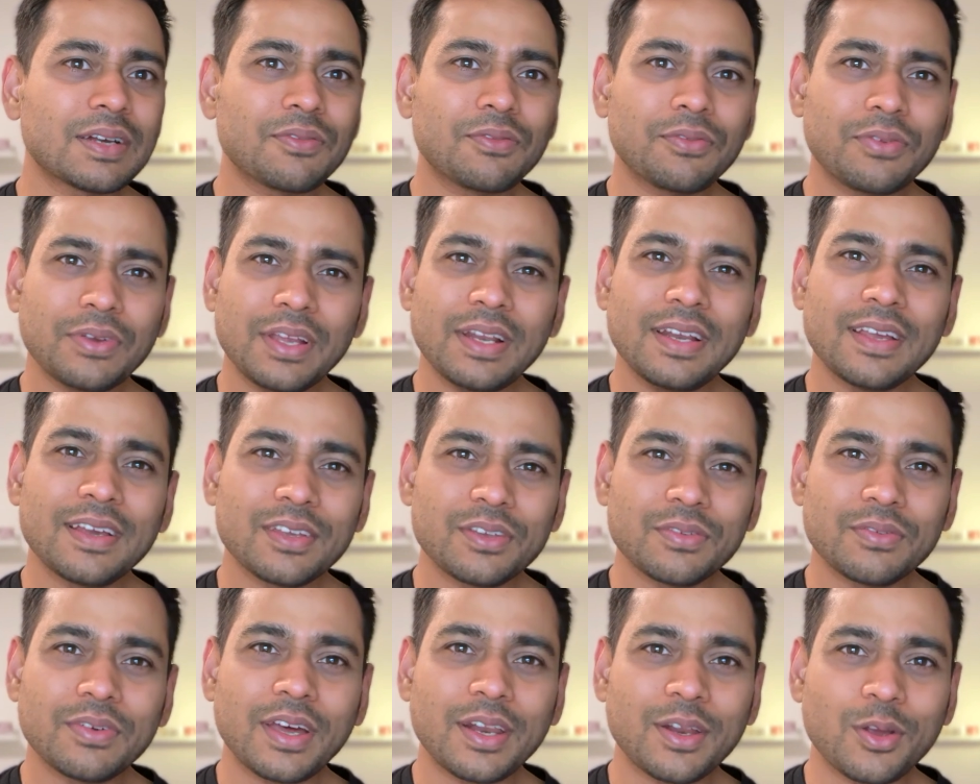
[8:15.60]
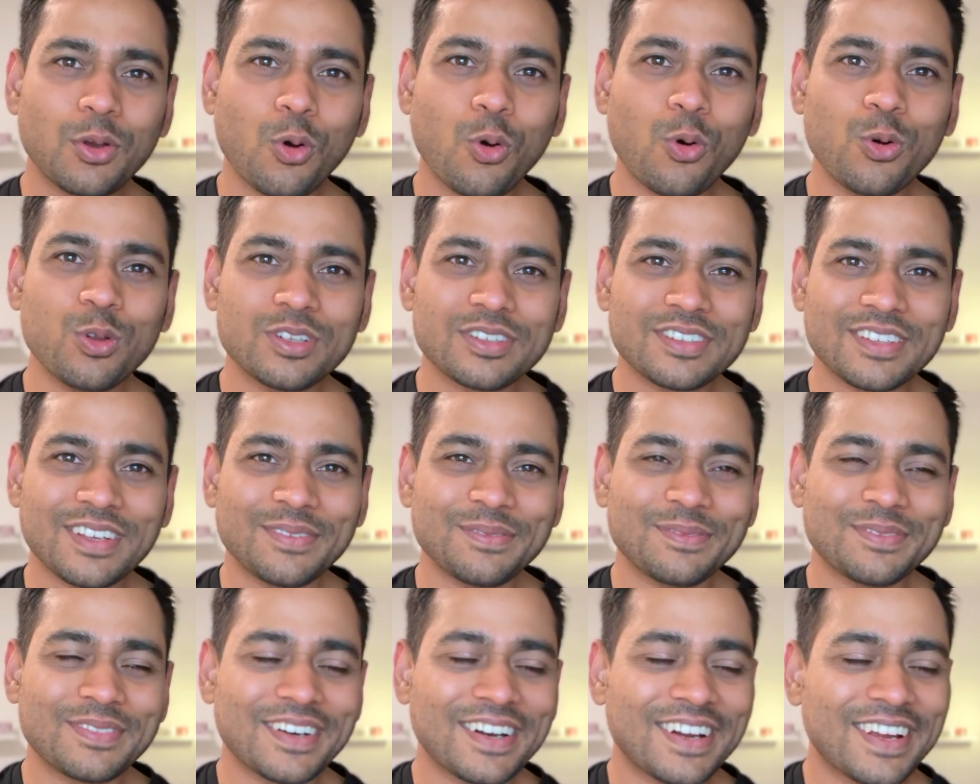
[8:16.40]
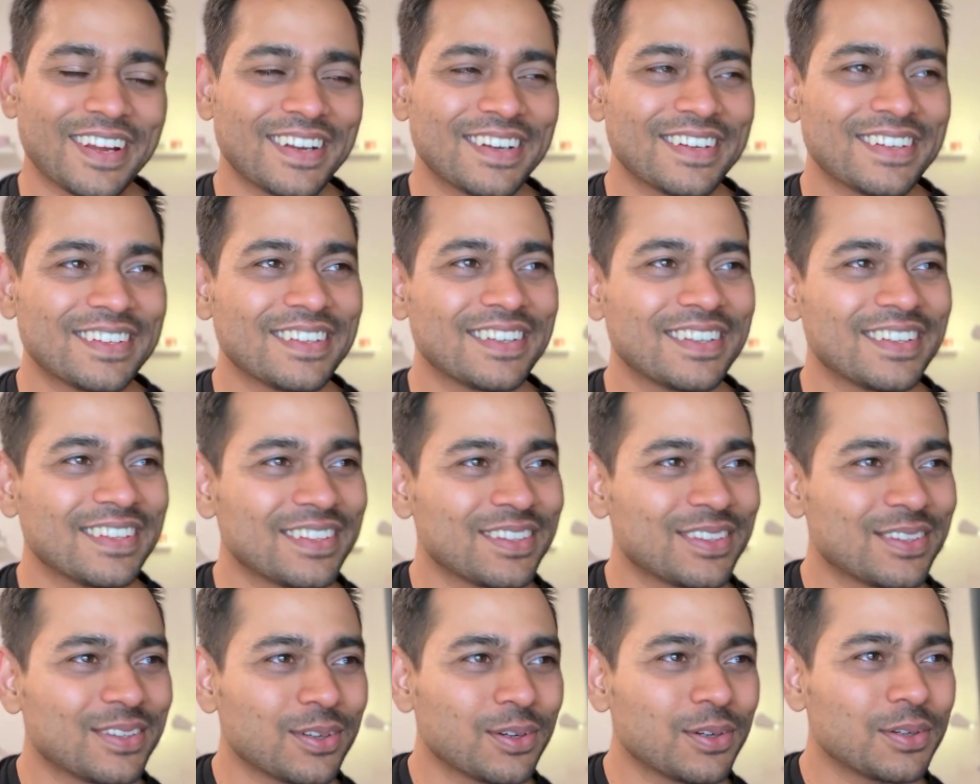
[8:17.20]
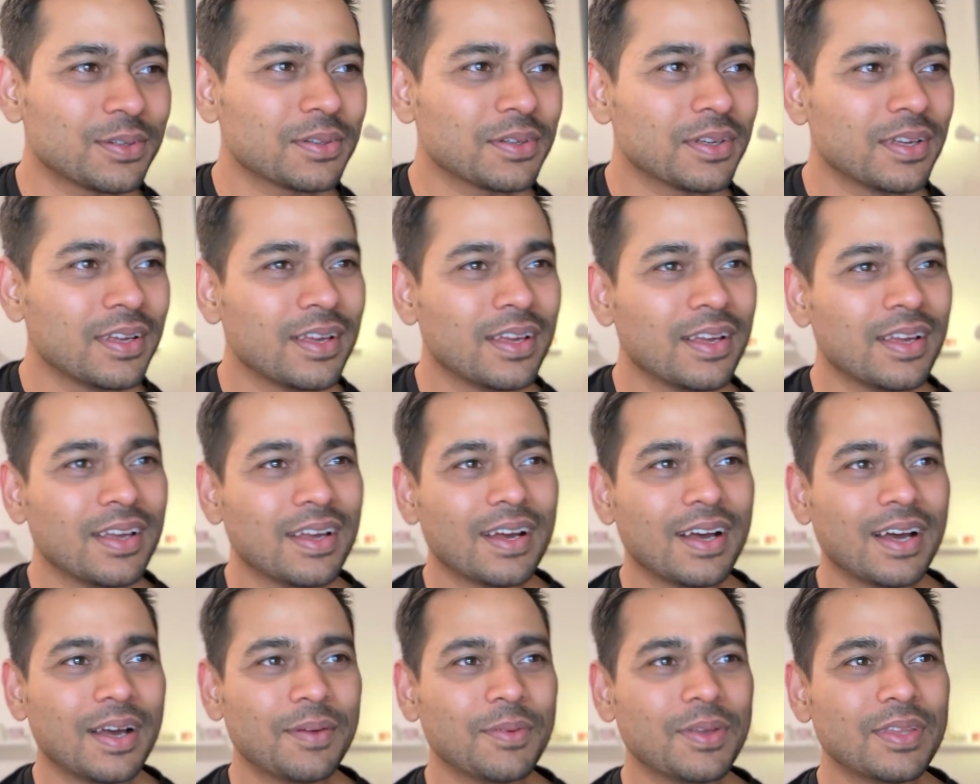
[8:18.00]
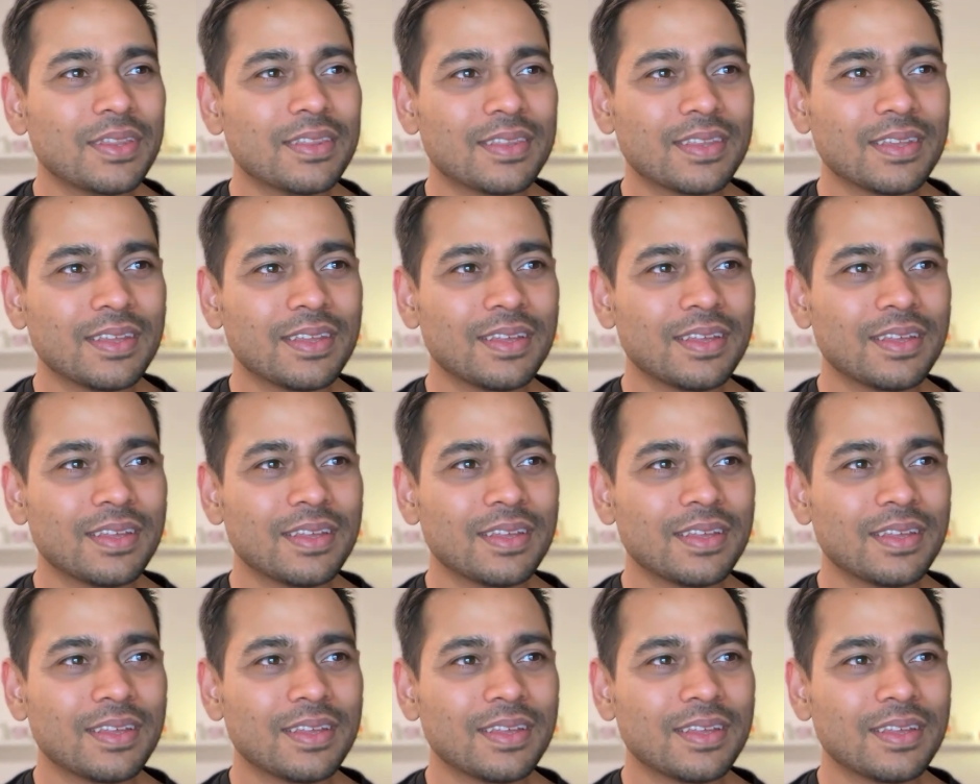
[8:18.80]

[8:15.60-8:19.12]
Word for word: feeling is very wholesome right so i mean